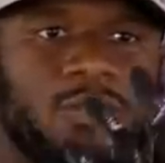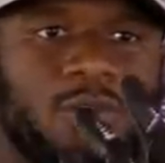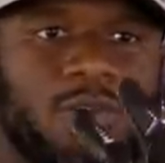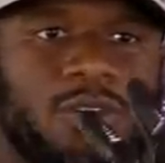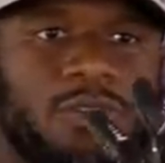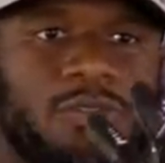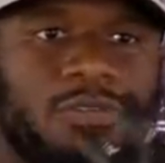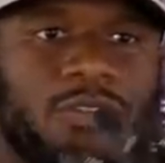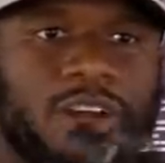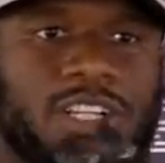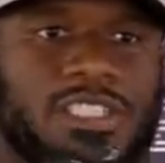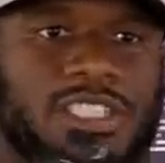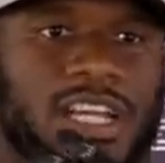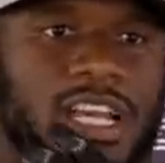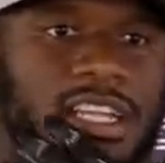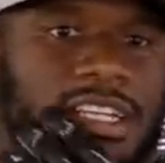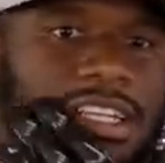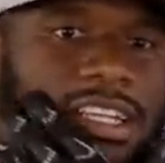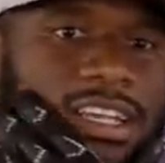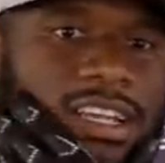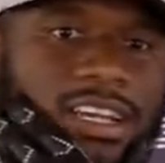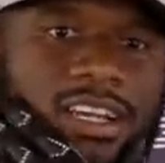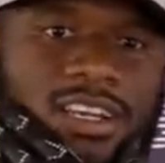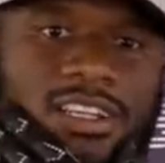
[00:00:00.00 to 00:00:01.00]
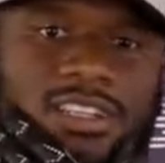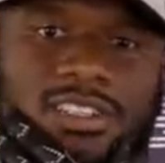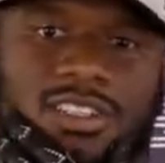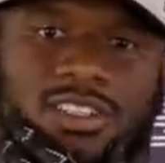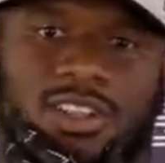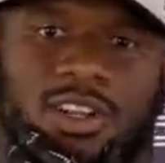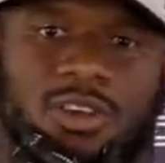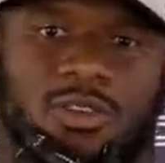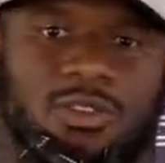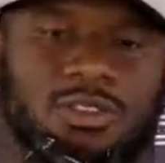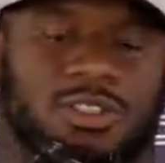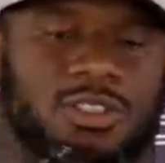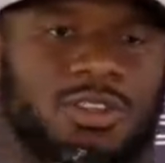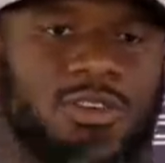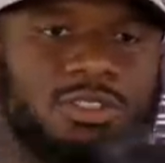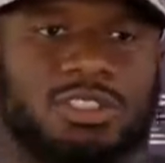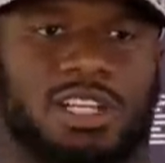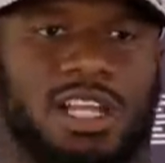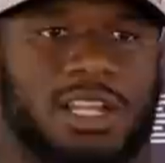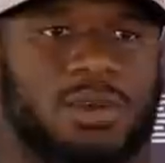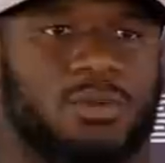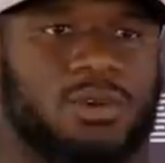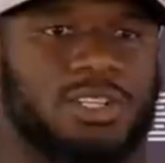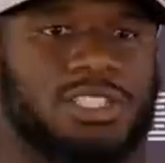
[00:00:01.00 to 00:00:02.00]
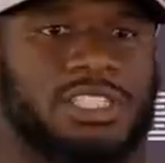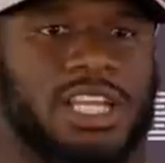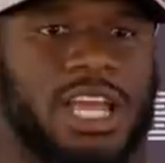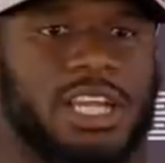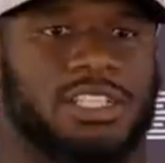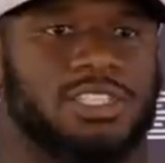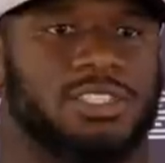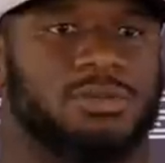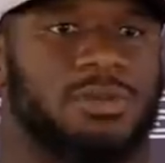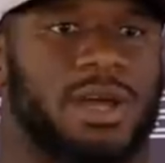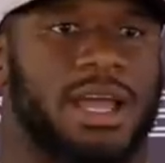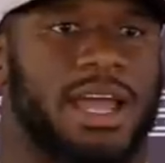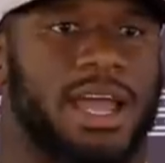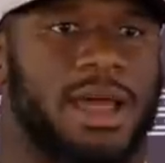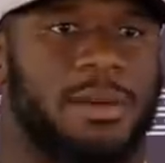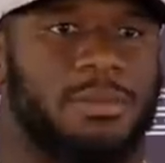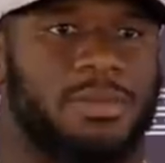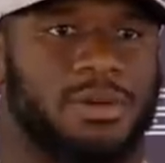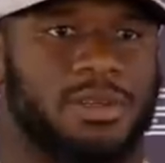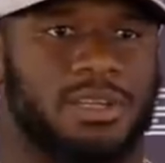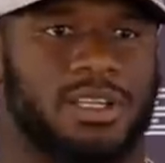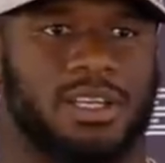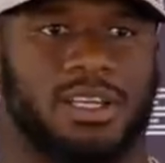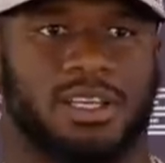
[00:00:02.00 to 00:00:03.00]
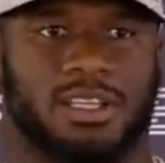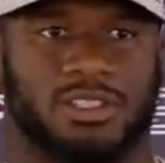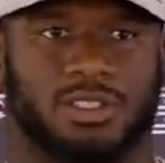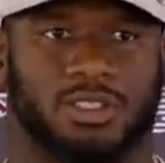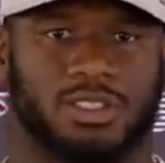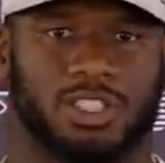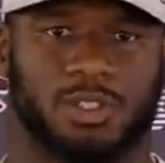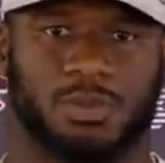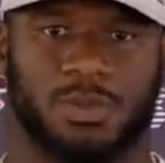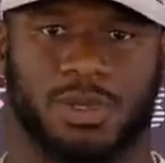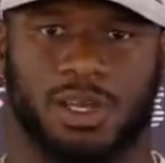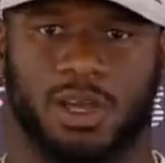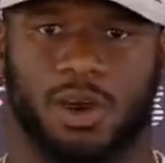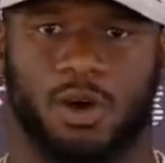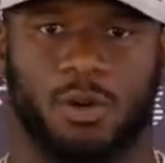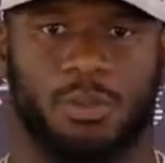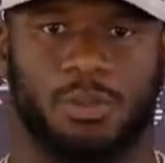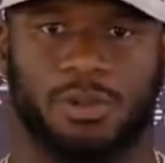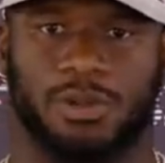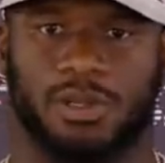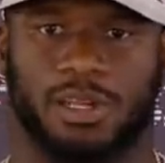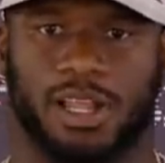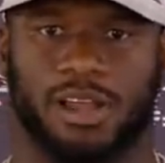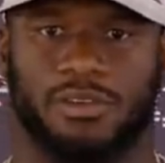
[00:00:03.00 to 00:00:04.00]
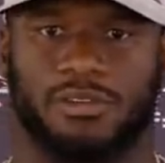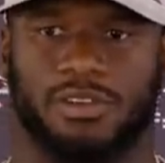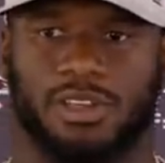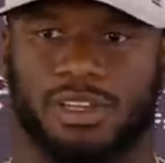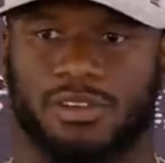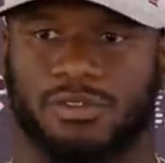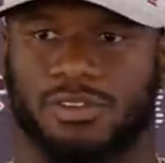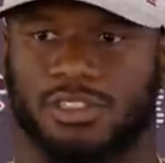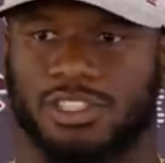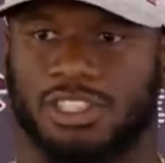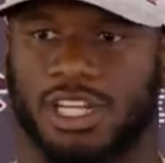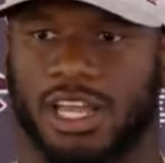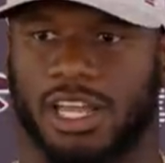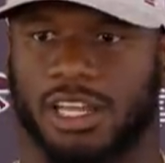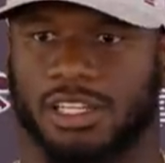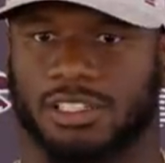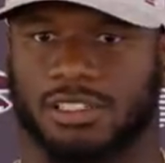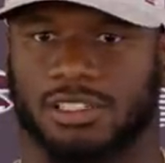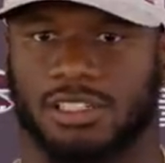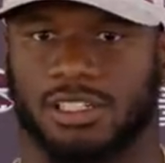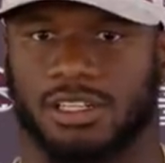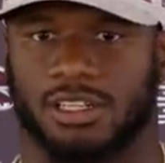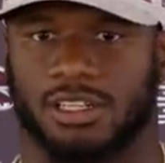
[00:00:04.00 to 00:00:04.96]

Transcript: with a fresh idea, no, no telling what changes might happen. So just being open every year for change.